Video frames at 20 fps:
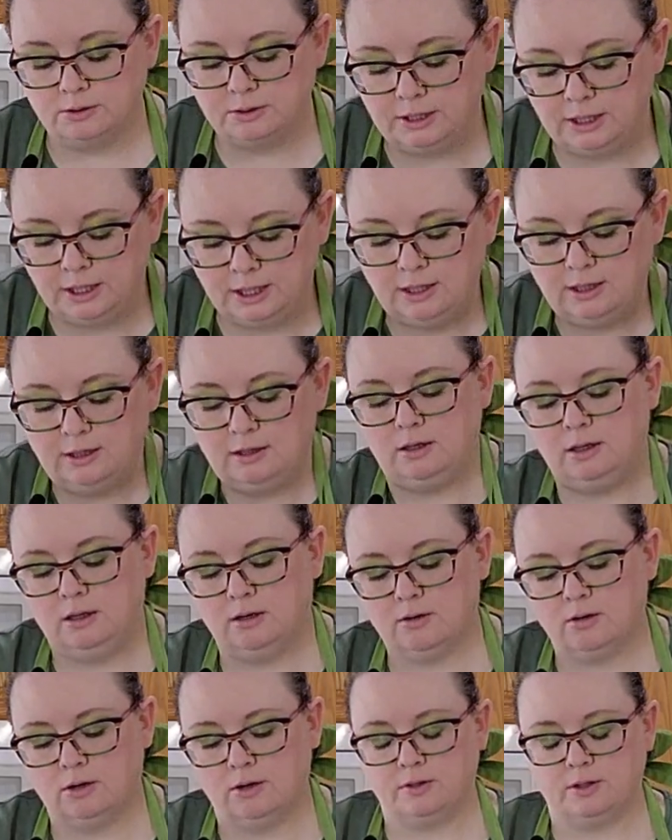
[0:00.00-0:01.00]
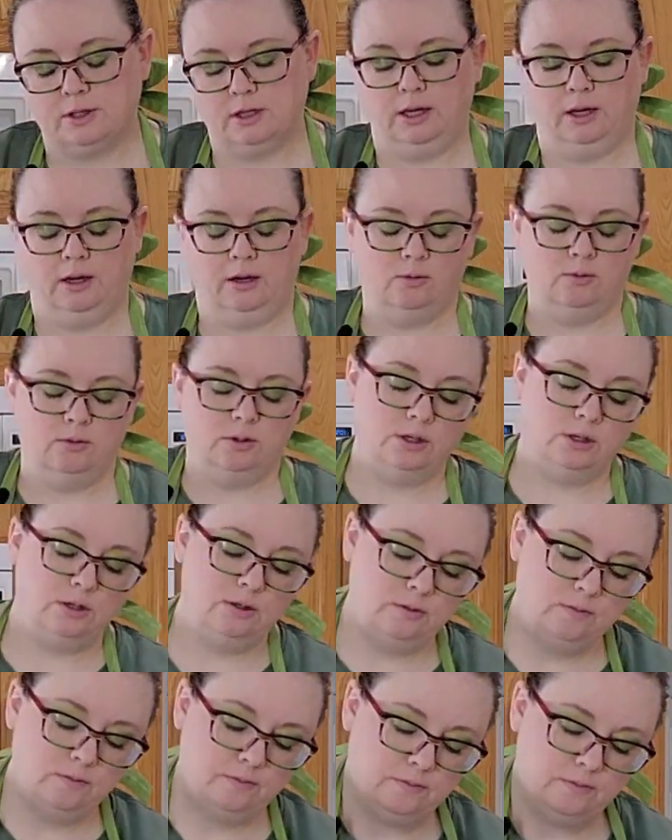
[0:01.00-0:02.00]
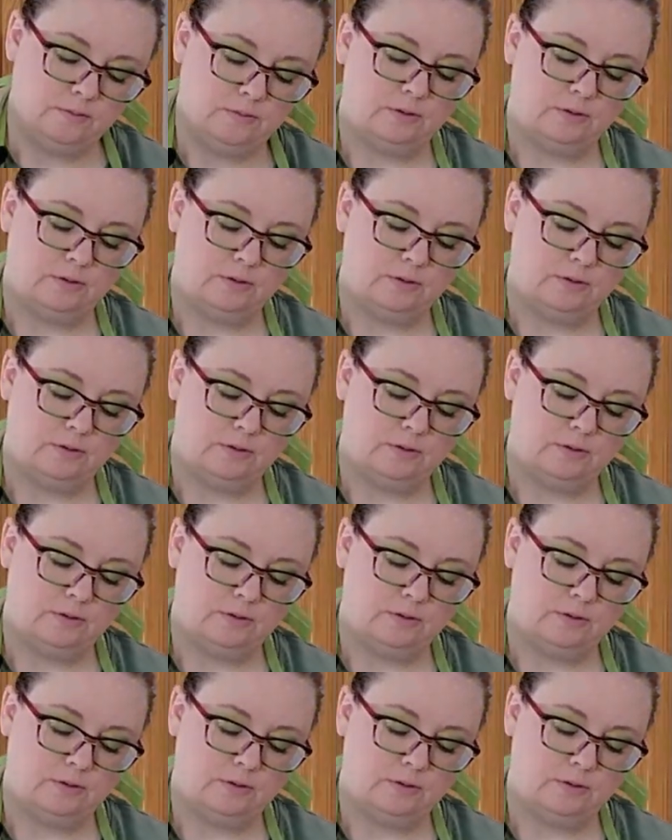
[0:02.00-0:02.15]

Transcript: knead here on the counter.